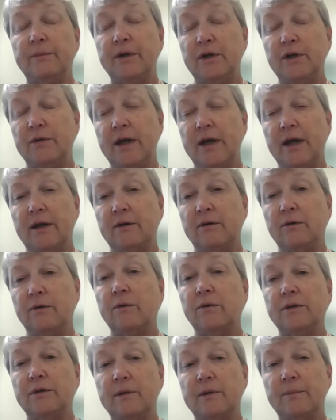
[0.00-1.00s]
but you can't get a
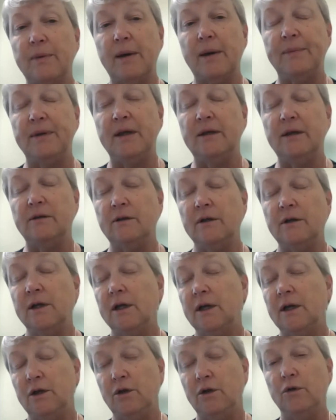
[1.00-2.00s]
hold of the puppy and
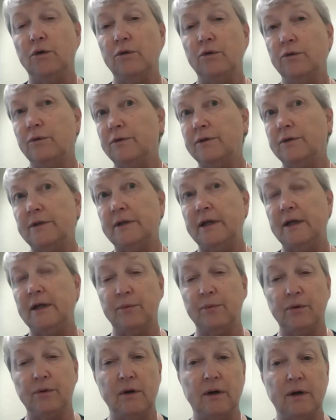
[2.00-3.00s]
you're seeing a
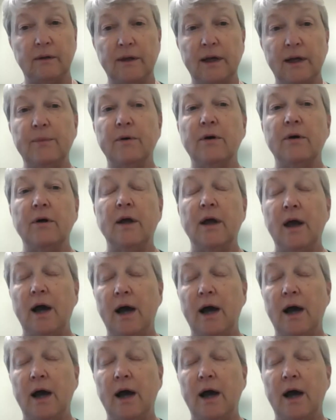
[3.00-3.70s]
prolonged labor,